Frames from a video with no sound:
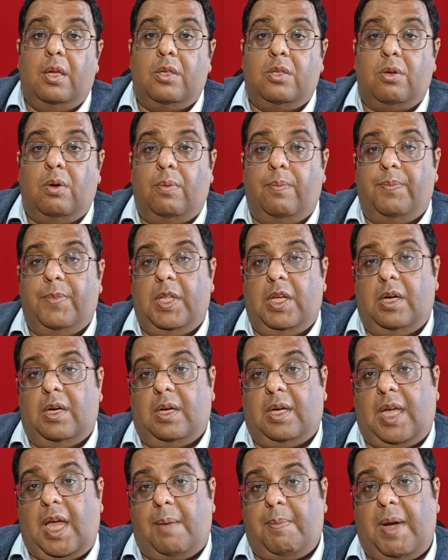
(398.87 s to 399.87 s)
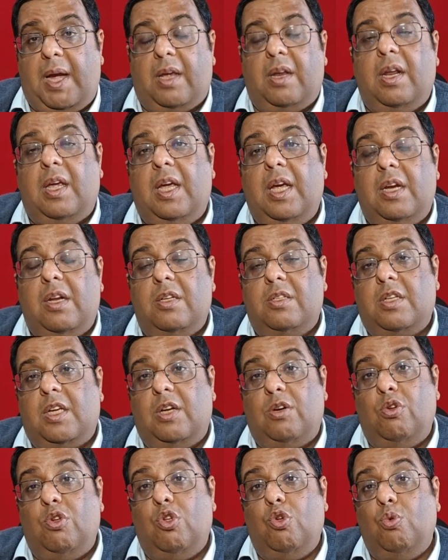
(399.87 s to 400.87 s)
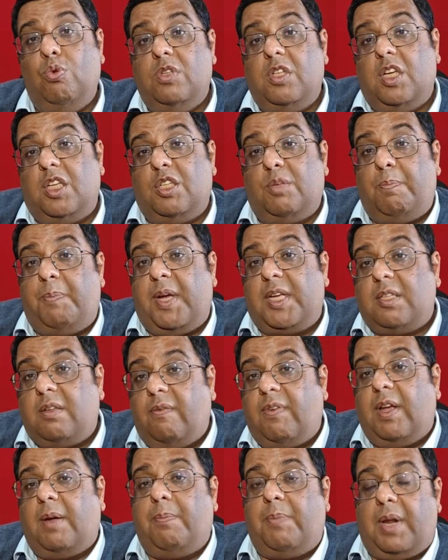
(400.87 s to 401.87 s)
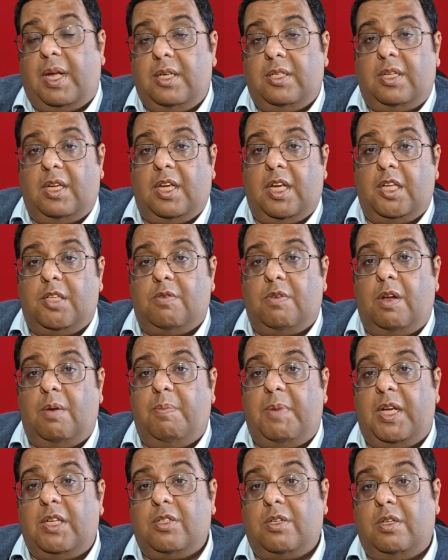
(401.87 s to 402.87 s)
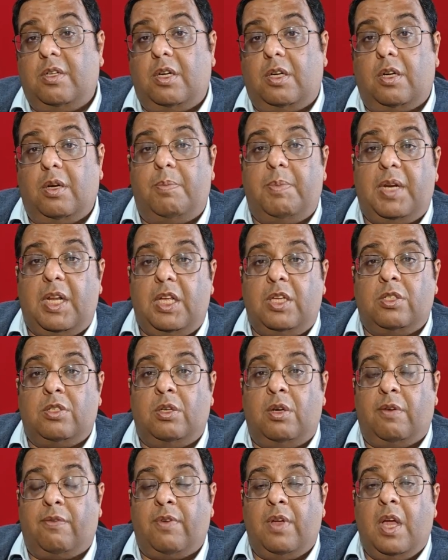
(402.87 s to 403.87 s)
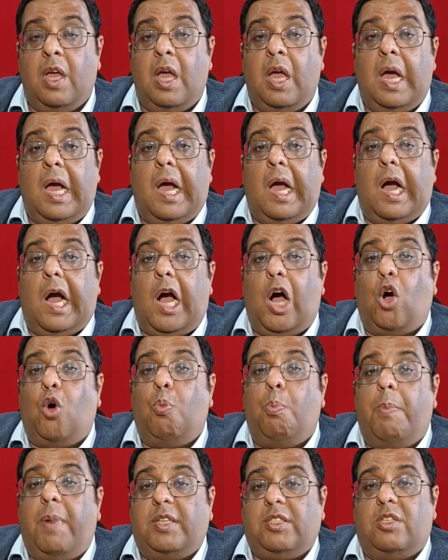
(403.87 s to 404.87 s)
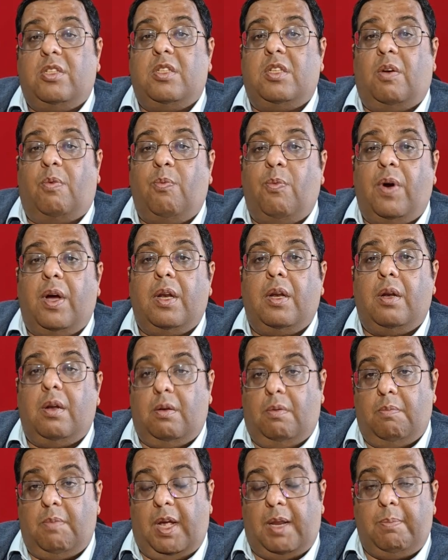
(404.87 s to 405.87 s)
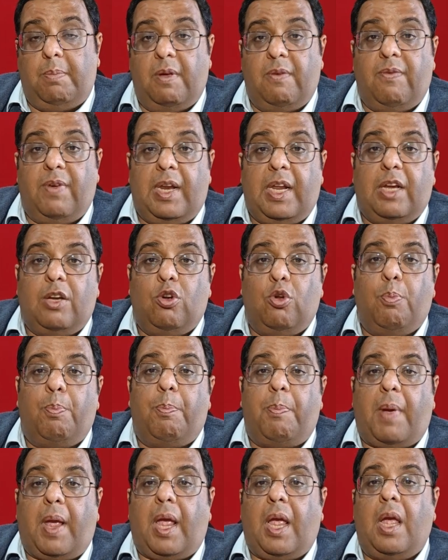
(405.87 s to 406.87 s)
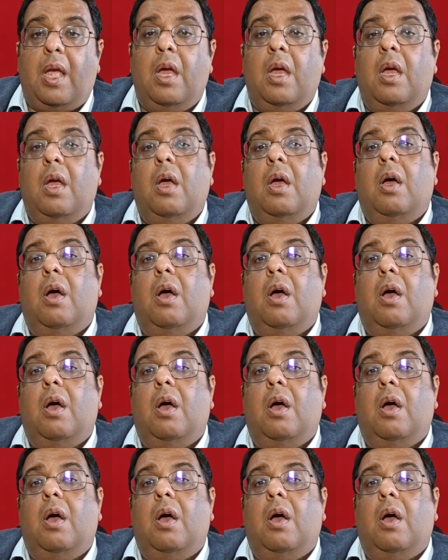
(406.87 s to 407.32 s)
So cab aggregators can do user-specific pricing as well, based on determination of how much someone might be willing to pay